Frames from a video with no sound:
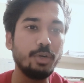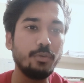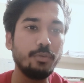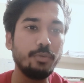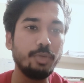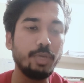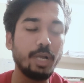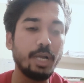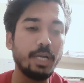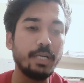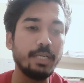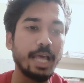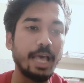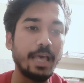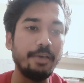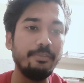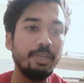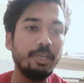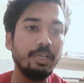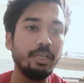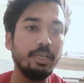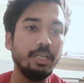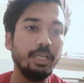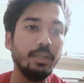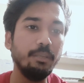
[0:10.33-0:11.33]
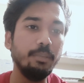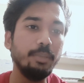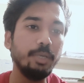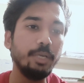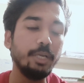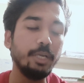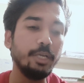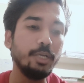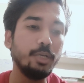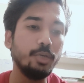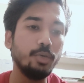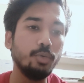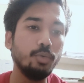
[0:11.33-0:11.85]
we are diving deep
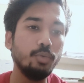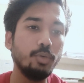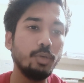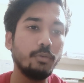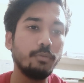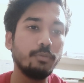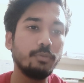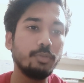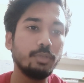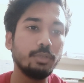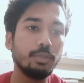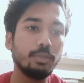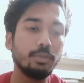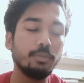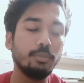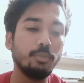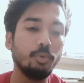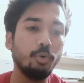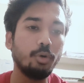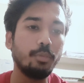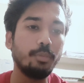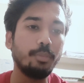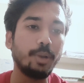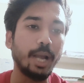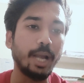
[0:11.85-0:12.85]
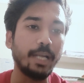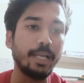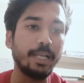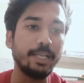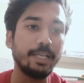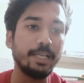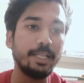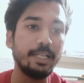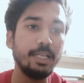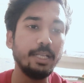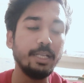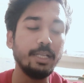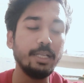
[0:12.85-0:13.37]
into one of the more
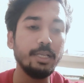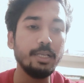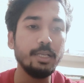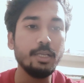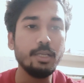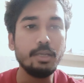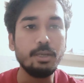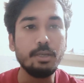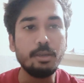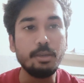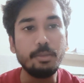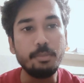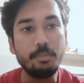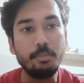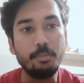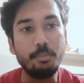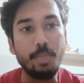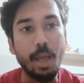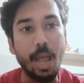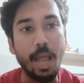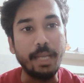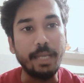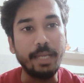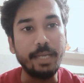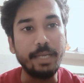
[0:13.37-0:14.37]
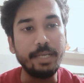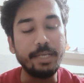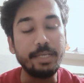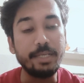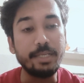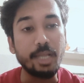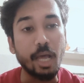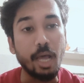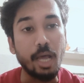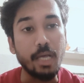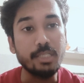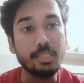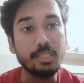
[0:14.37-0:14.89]
practical backend
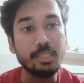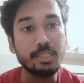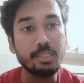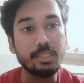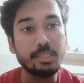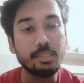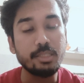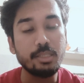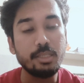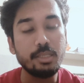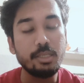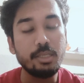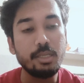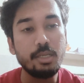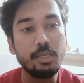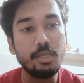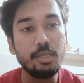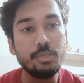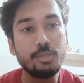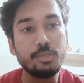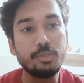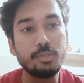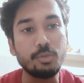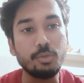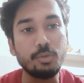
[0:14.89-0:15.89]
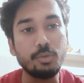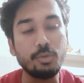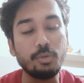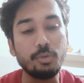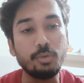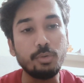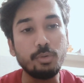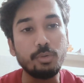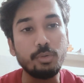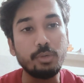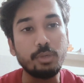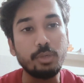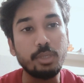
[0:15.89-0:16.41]
tasks.
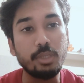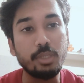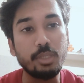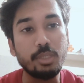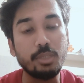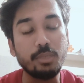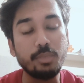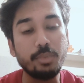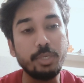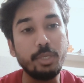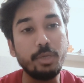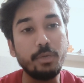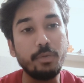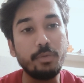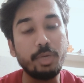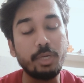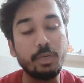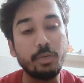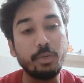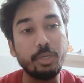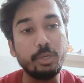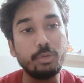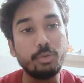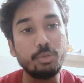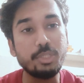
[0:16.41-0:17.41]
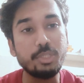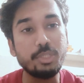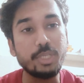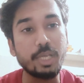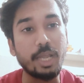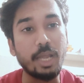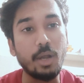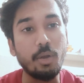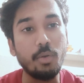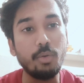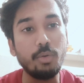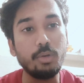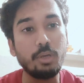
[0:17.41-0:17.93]
So in this video we're going to check
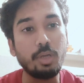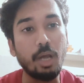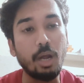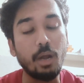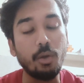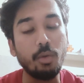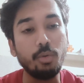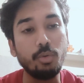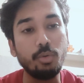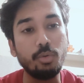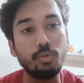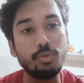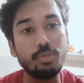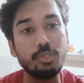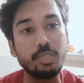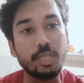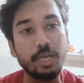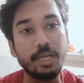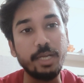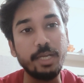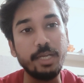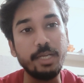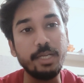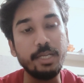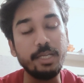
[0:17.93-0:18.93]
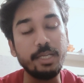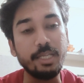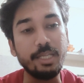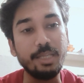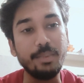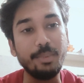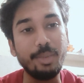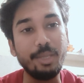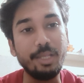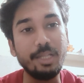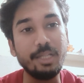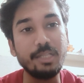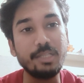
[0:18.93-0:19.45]
out how to send
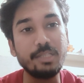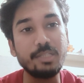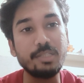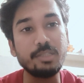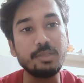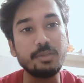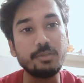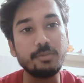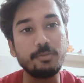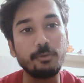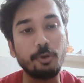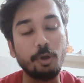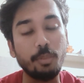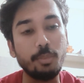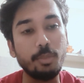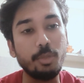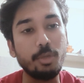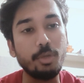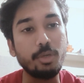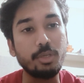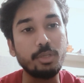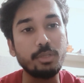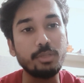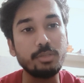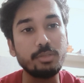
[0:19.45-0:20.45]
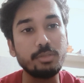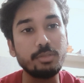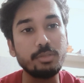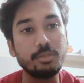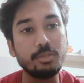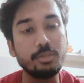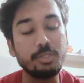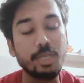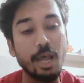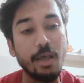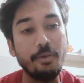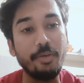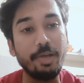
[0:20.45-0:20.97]
emails from your
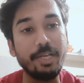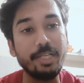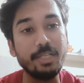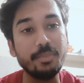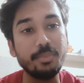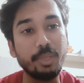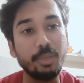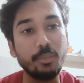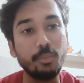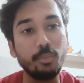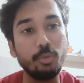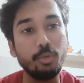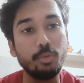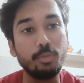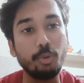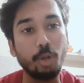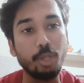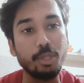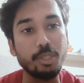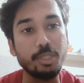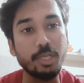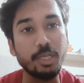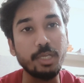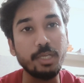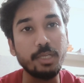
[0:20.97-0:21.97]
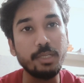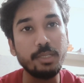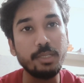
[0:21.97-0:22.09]
Java and Spring Boot project.